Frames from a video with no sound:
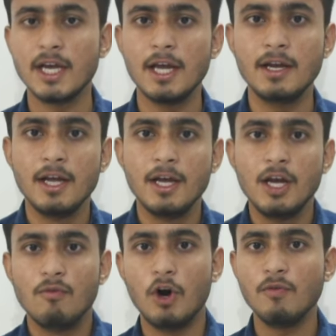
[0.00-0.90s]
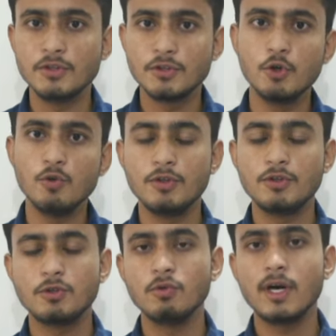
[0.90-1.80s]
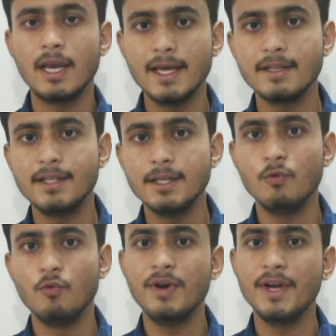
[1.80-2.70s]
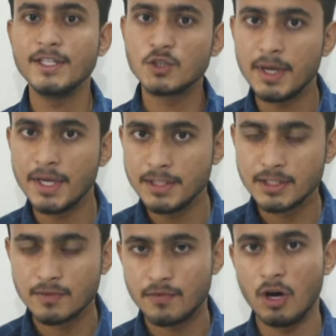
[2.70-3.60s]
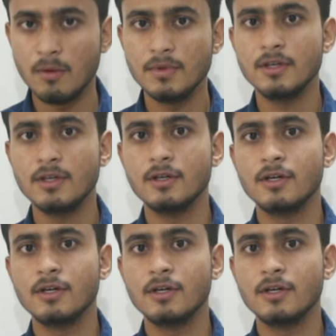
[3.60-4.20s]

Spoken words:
and what we used to do, we used to collect the waste paints from the